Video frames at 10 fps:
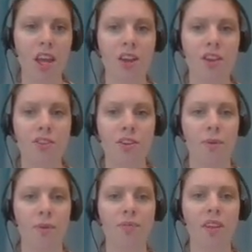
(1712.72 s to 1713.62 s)
So
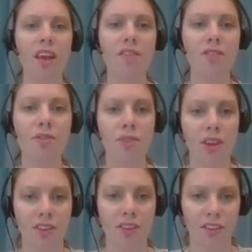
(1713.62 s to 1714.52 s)
if the
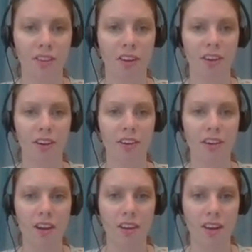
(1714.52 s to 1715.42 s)
reasons are
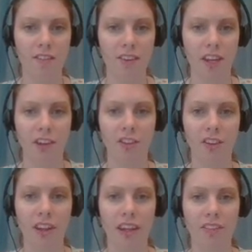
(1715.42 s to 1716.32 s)
not confidential
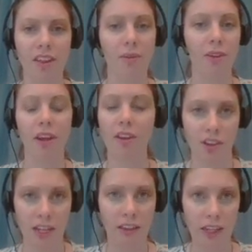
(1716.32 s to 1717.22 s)
and if they will not
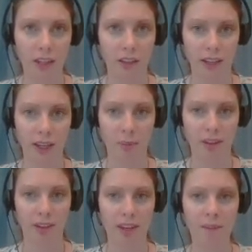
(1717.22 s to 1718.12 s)
create legal
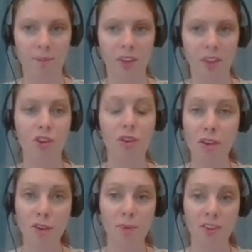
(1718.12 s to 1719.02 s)
liability, you can be
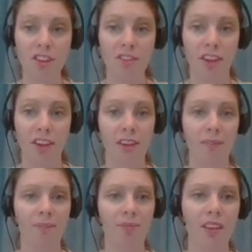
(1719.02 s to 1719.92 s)
specific.
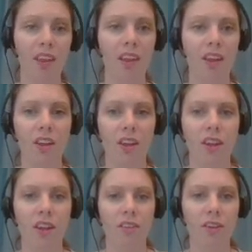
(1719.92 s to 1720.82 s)

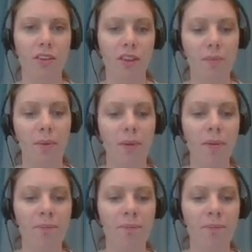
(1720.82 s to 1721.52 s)
For example,